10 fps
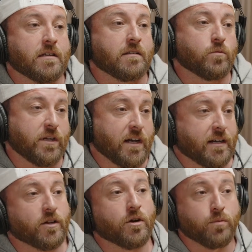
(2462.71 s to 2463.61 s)
we
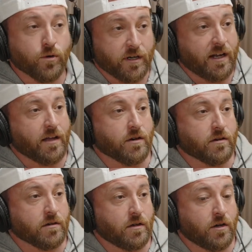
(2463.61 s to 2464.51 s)
kind of got on board
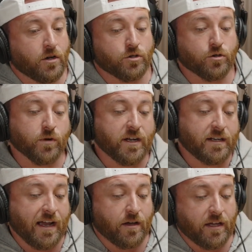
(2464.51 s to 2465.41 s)
together. So right
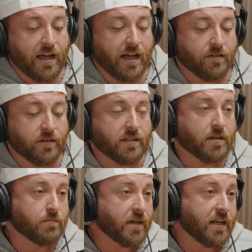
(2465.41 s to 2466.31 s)
now they have like
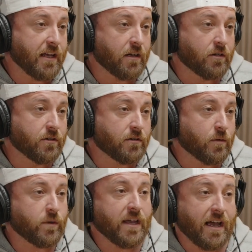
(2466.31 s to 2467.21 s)
the money held
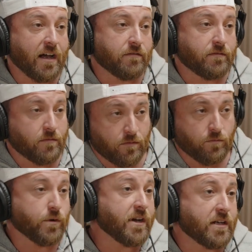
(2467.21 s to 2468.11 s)
that we have
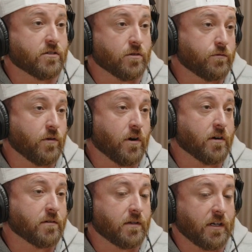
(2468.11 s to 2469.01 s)
raised so
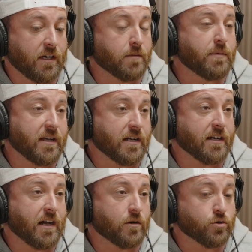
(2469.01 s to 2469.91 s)
far in a bank
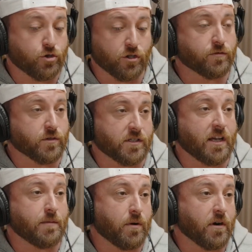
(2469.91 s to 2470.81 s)
account just for the
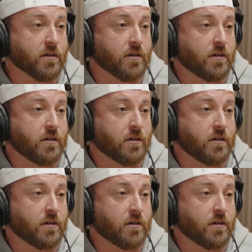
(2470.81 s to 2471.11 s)
skate park.